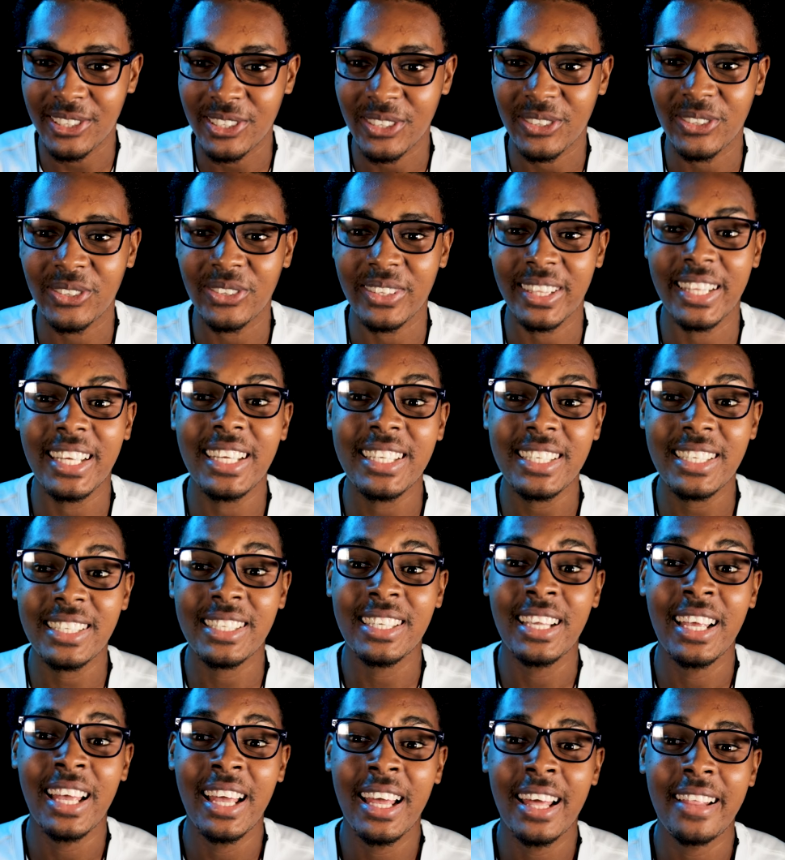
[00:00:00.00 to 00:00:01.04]
So
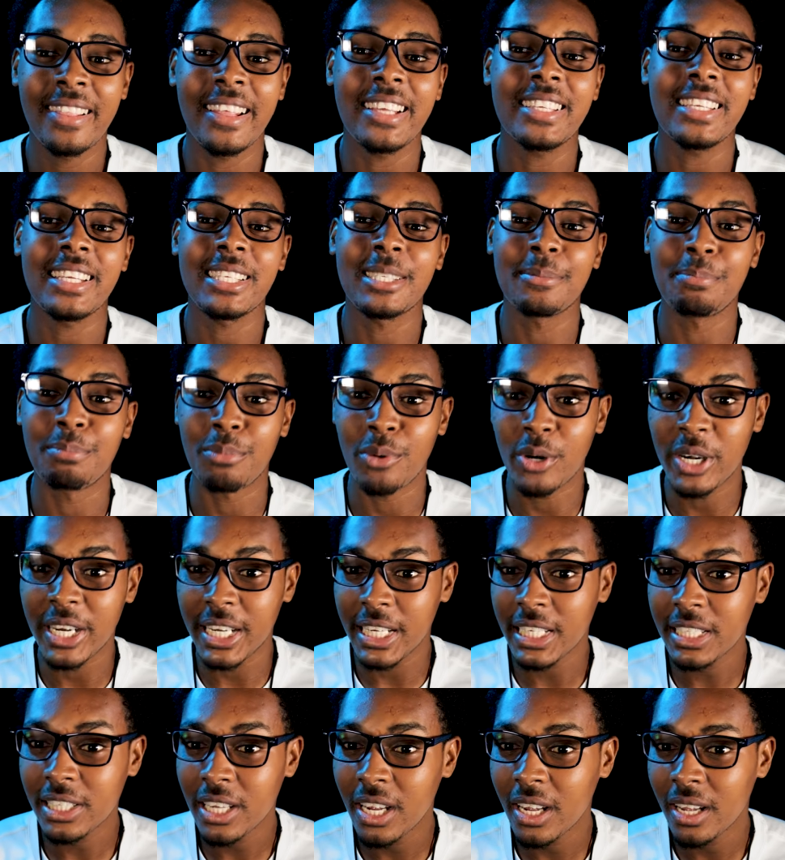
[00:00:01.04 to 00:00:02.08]
this, this is
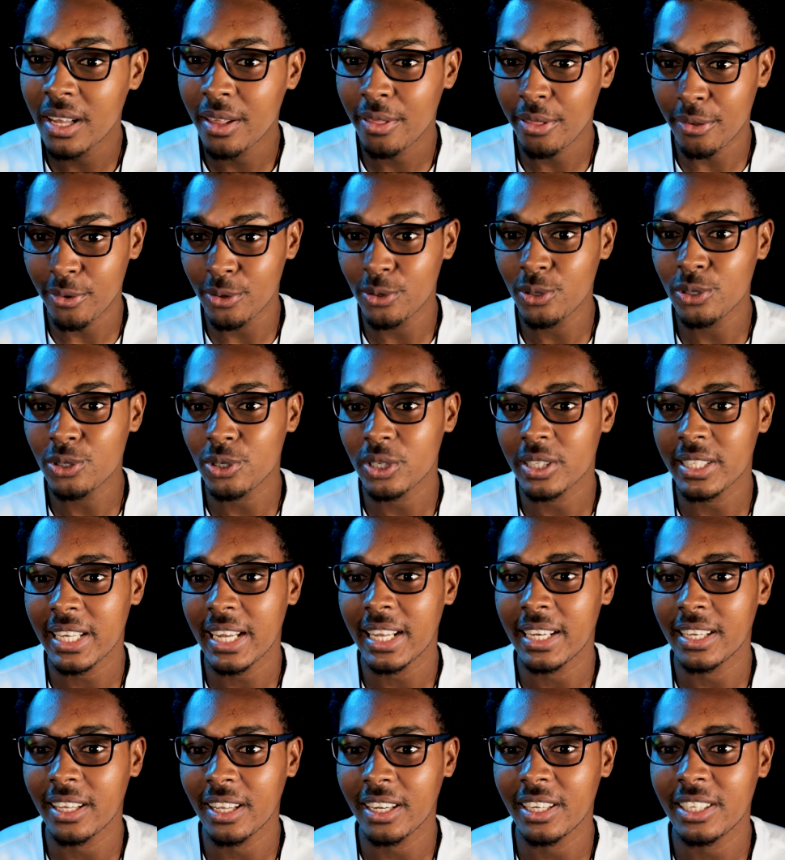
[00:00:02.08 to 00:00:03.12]
breakthrough to
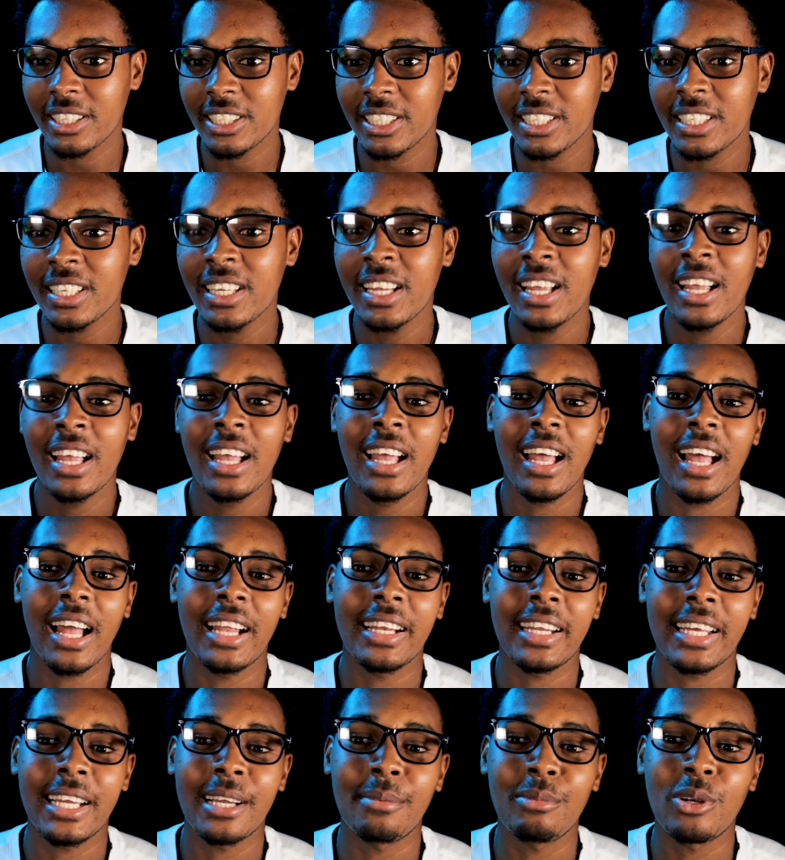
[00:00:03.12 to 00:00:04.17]
technology
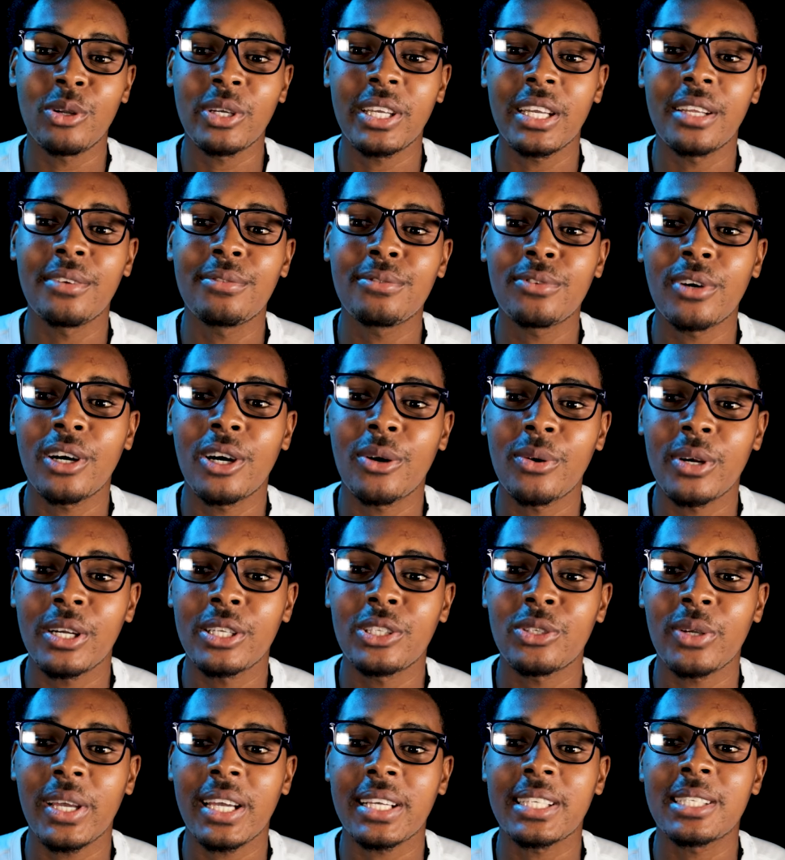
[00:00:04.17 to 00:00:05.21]
and I am looking
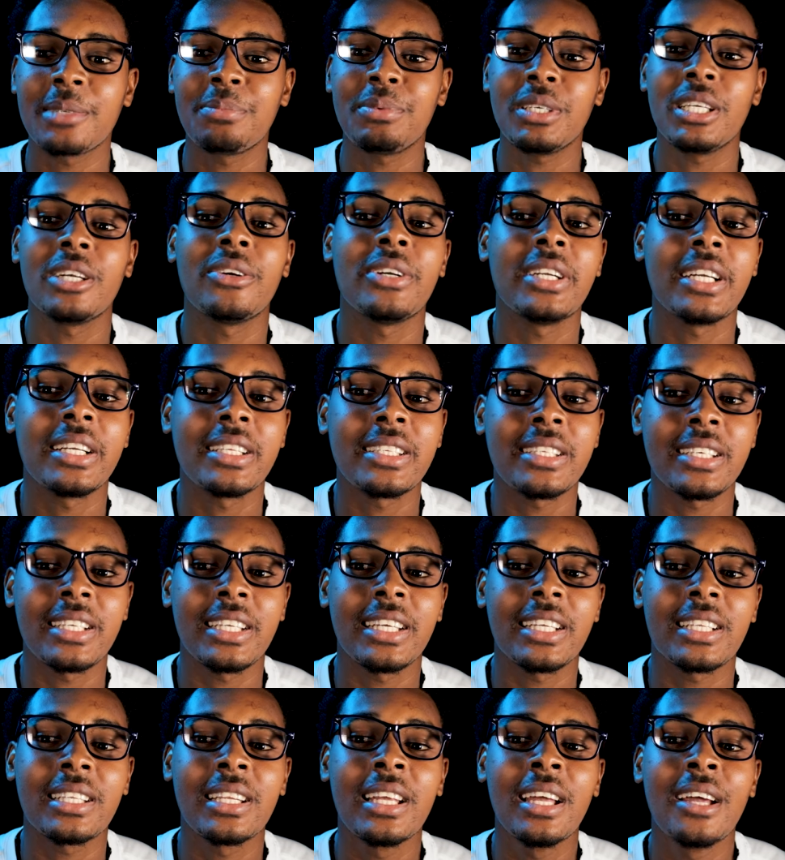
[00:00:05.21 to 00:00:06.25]
forward to
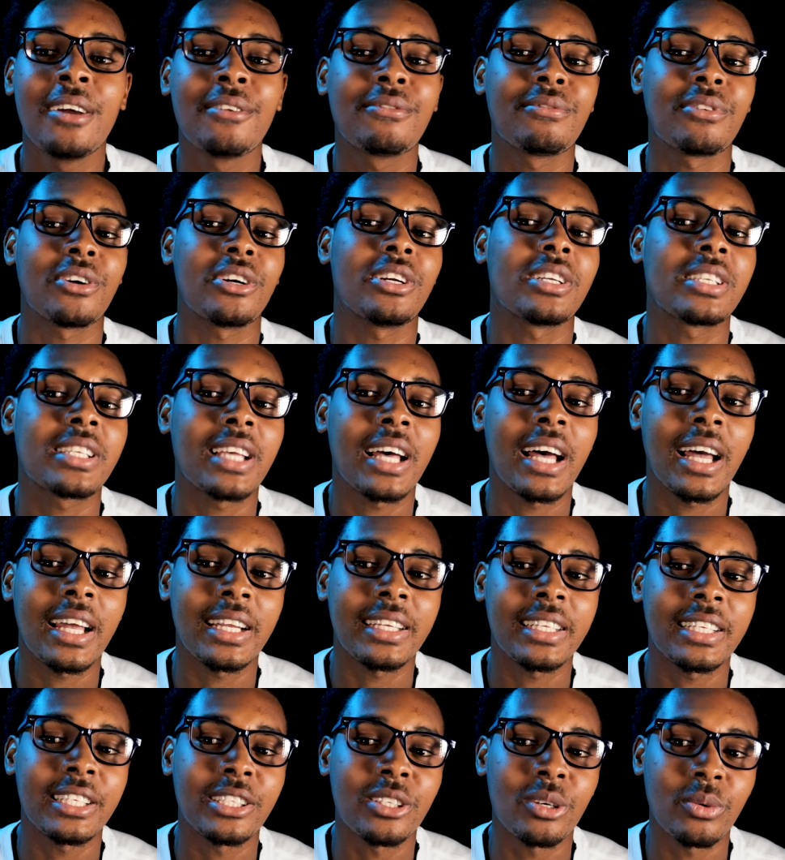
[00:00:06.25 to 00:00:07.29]
experiencing it
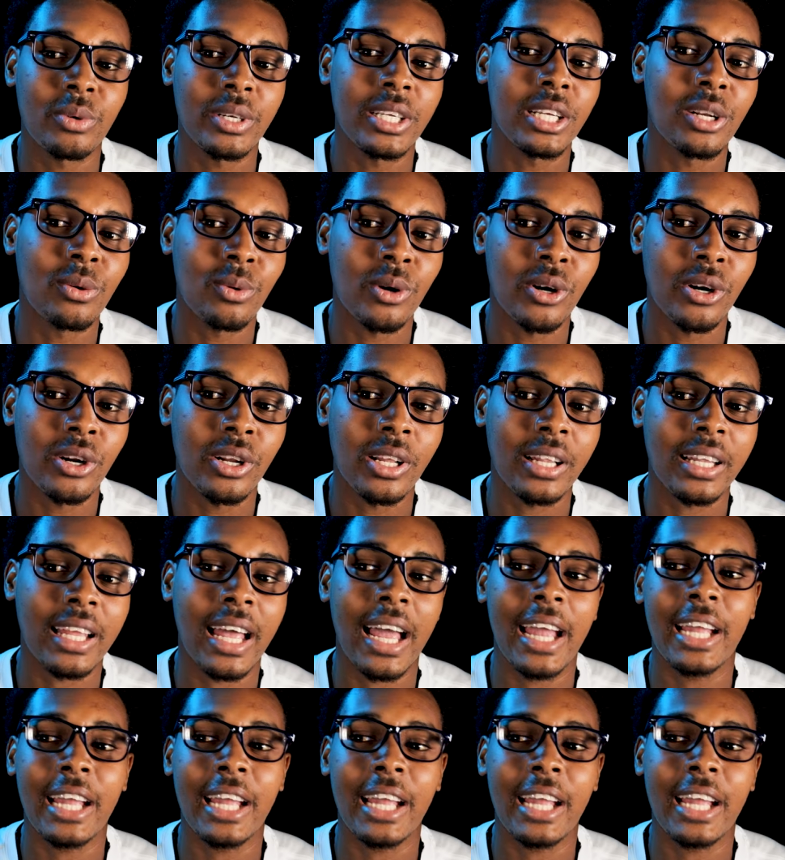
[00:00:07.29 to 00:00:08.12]
firsthand in the real world.